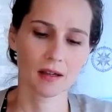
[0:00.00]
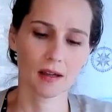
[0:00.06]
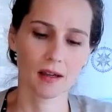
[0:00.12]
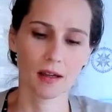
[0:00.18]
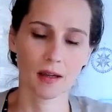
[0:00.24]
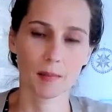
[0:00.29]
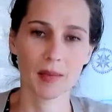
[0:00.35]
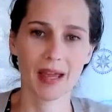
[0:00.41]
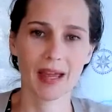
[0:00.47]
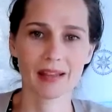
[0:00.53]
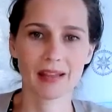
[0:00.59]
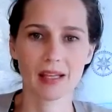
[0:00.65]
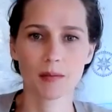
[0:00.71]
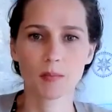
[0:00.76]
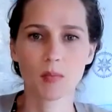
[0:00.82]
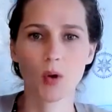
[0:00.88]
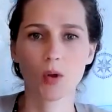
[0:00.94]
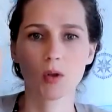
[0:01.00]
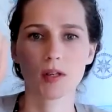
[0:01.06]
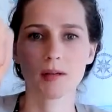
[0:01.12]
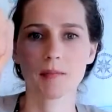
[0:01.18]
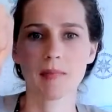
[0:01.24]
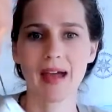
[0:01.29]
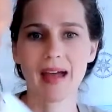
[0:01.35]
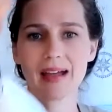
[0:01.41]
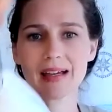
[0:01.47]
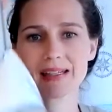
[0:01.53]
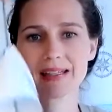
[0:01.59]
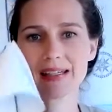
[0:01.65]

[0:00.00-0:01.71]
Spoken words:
and then pull it back